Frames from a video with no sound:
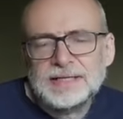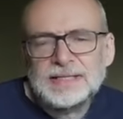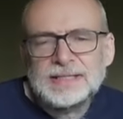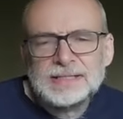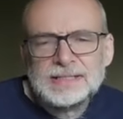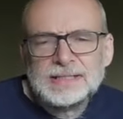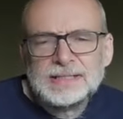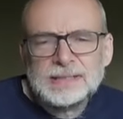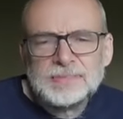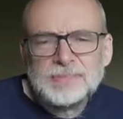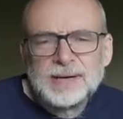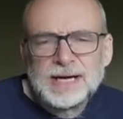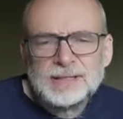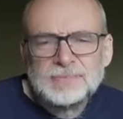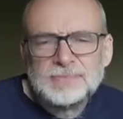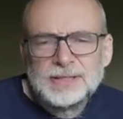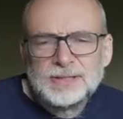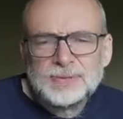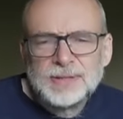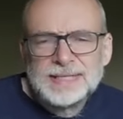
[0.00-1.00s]
just
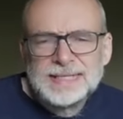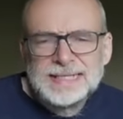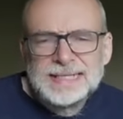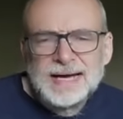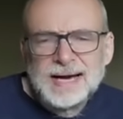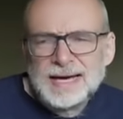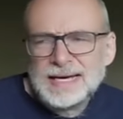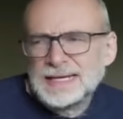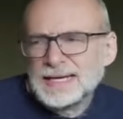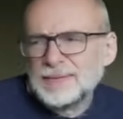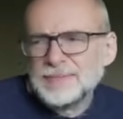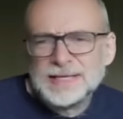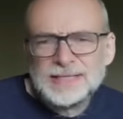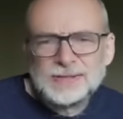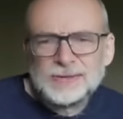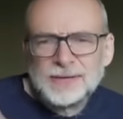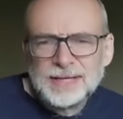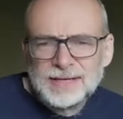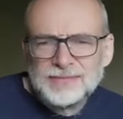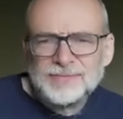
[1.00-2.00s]
about to be 29. I mean,
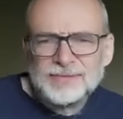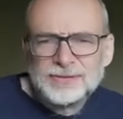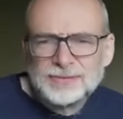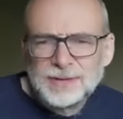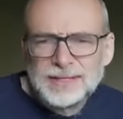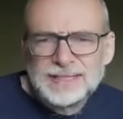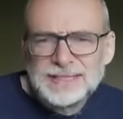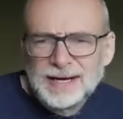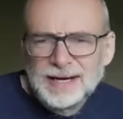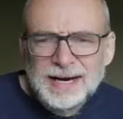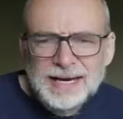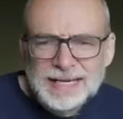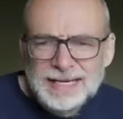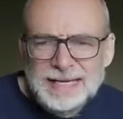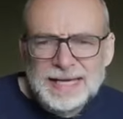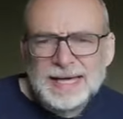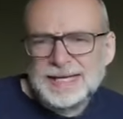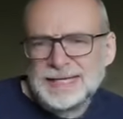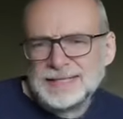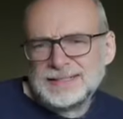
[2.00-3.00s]
he's not even
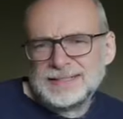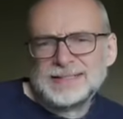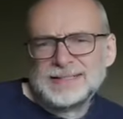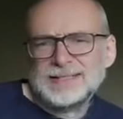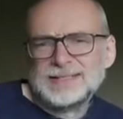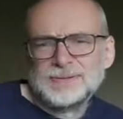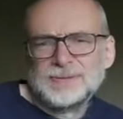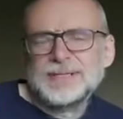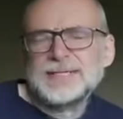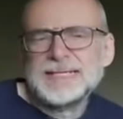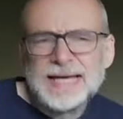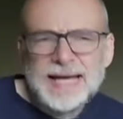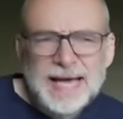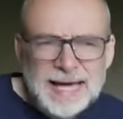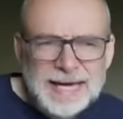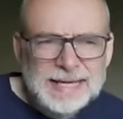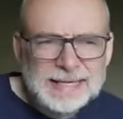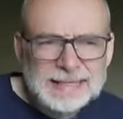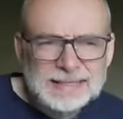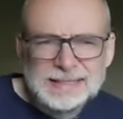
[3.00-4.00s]
29 yet. He's
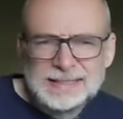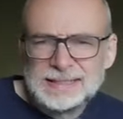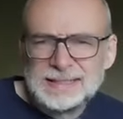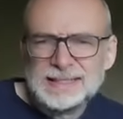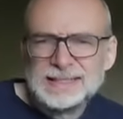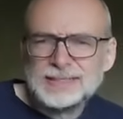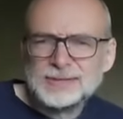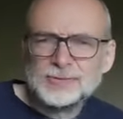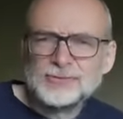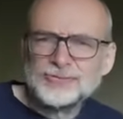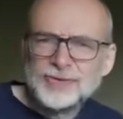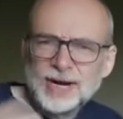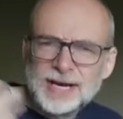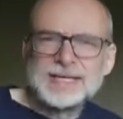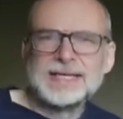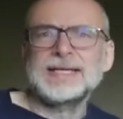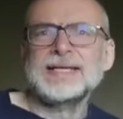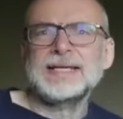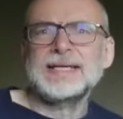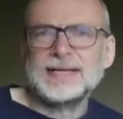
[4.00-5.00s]
28, and he's
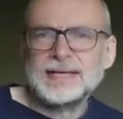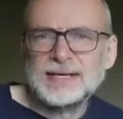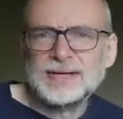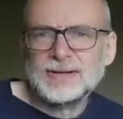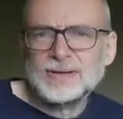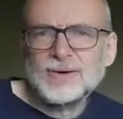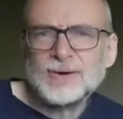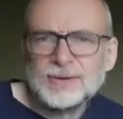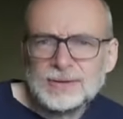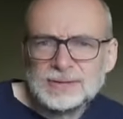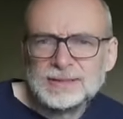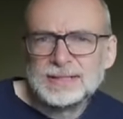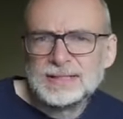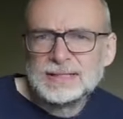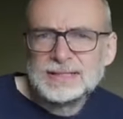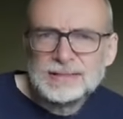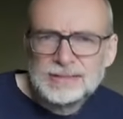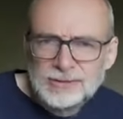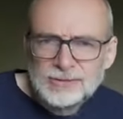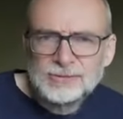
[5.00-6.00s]
already got
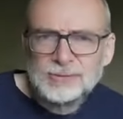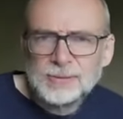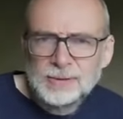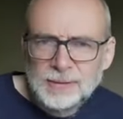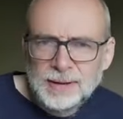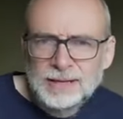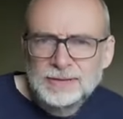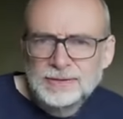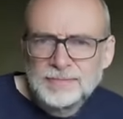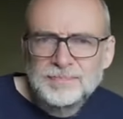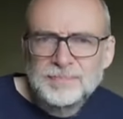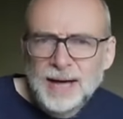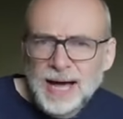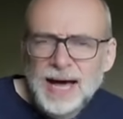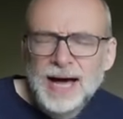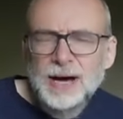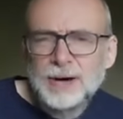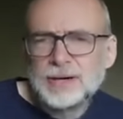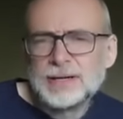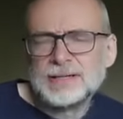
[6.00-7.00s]
a considerable amount of
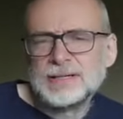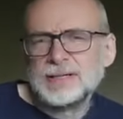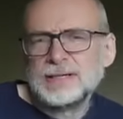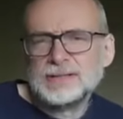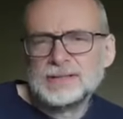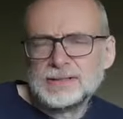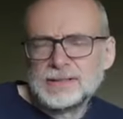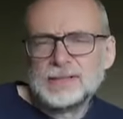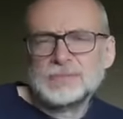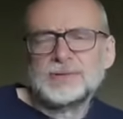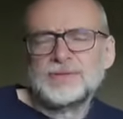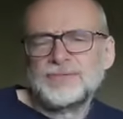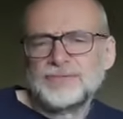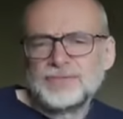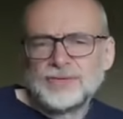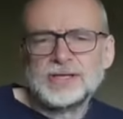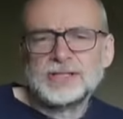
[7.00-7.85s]
power in terms of